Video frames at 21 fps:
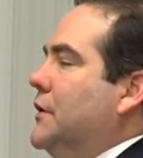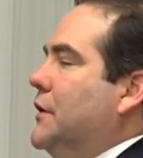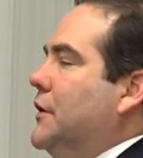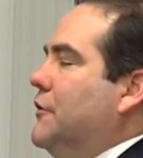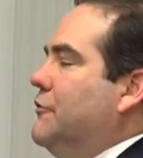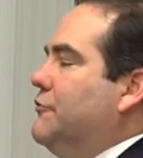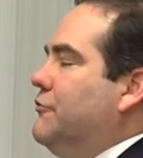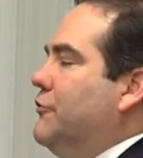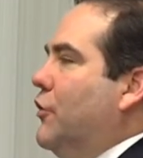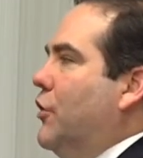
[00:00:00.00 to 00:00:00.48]

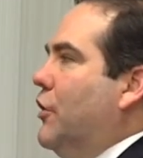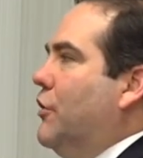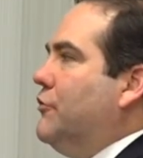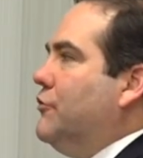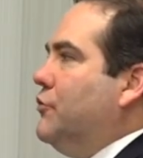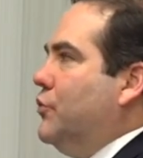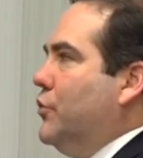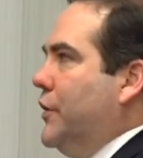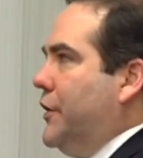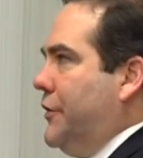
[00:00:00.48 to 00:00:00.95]

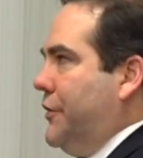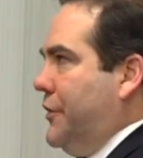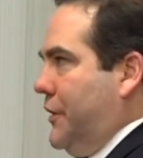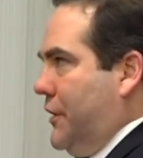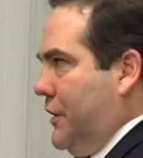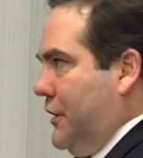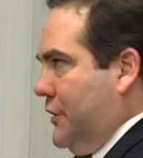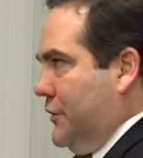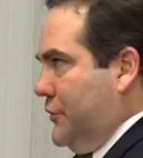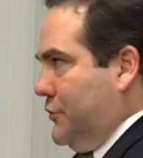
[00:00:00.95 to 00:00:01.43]
evolve with the
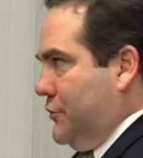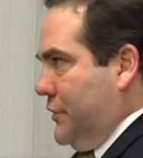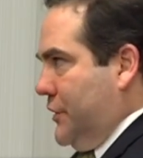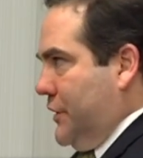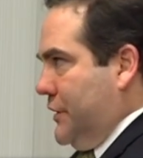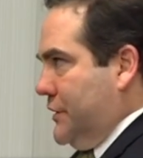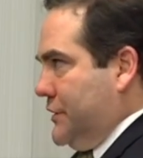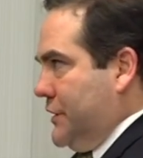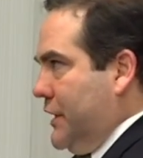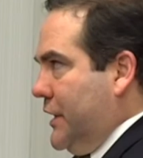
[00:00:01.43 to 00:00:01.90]

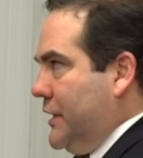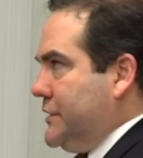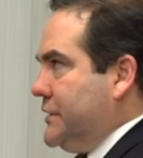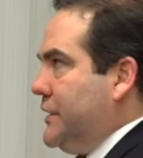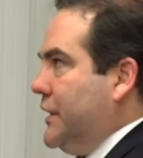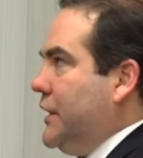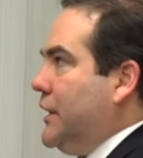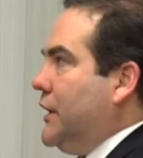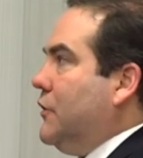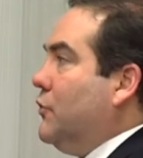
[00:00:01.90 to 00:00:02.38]
countries as
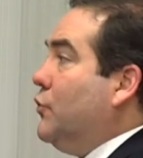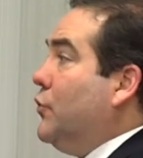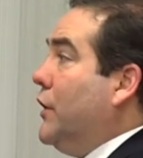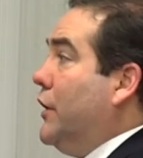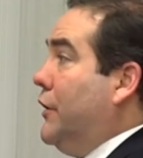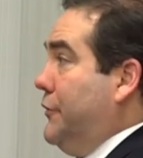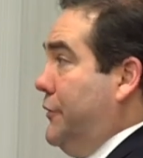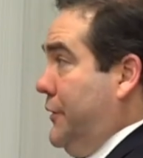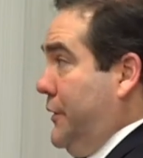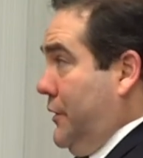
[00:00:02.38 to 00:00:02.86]
they get
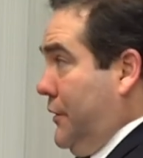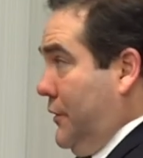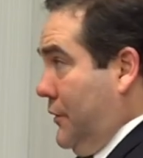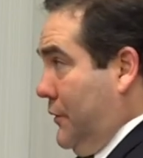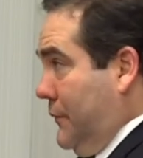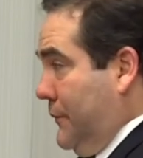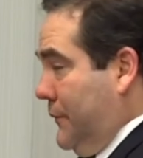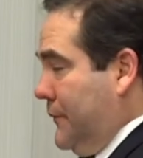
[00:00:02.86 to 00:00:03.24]
wealthier?